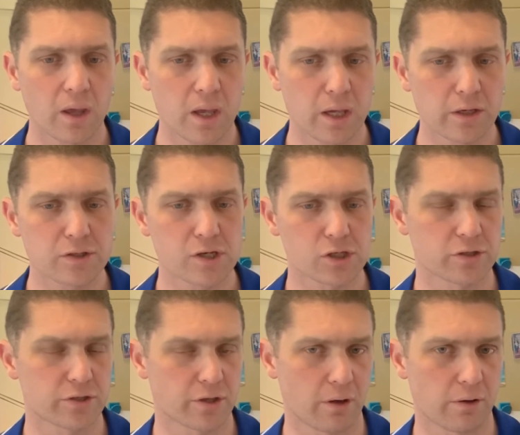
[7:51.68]
In addition
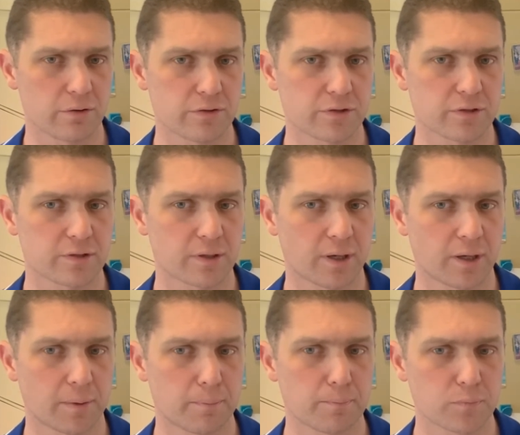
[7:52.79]
to those
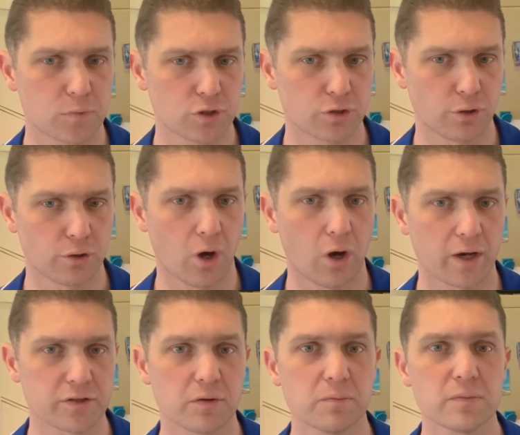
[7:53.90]
two
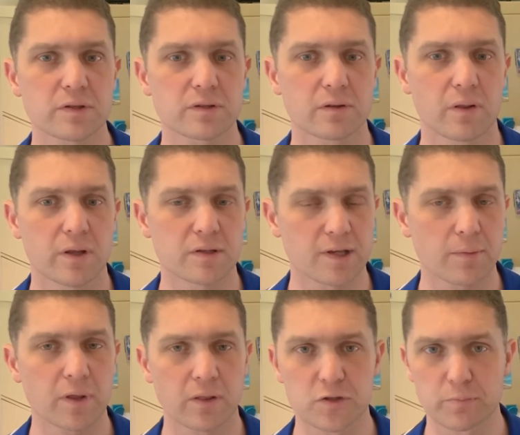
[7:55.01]
items, there's
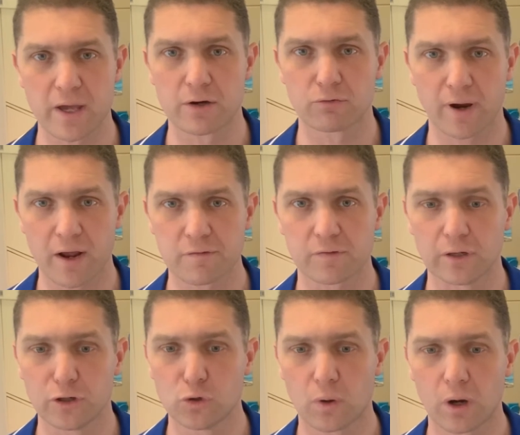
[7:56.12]
something that's been around for a
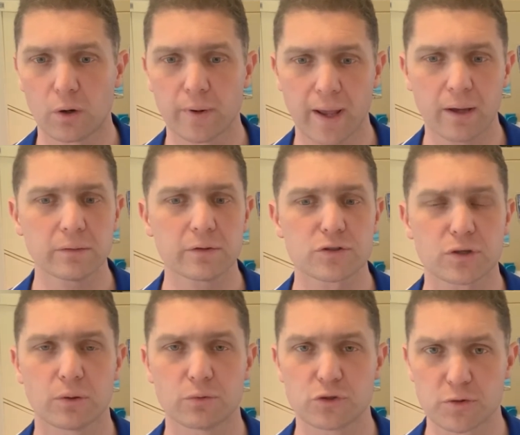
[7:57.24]
little while now. It's
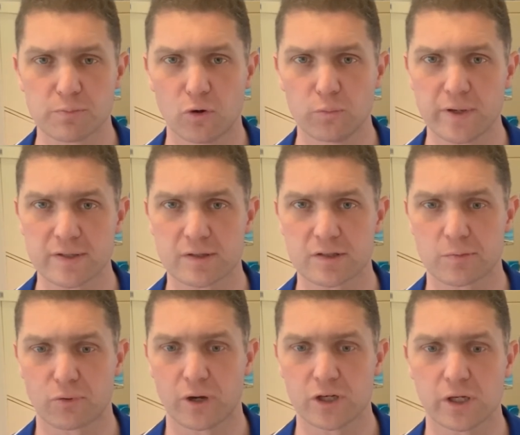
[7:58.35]
called small business
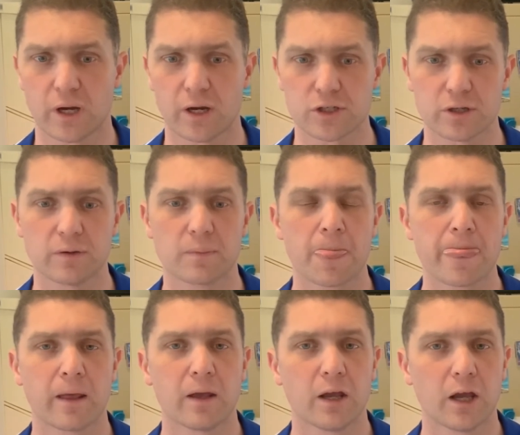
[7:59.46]
depreciation.
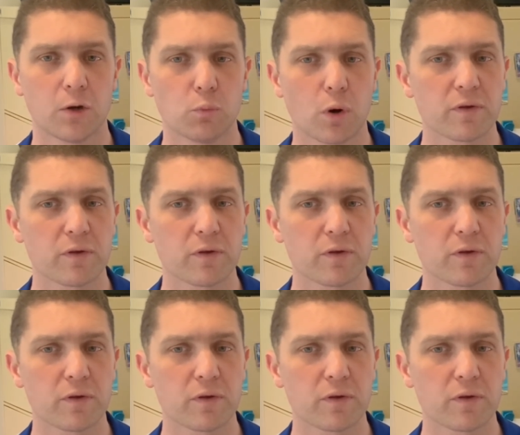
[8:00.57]
And what we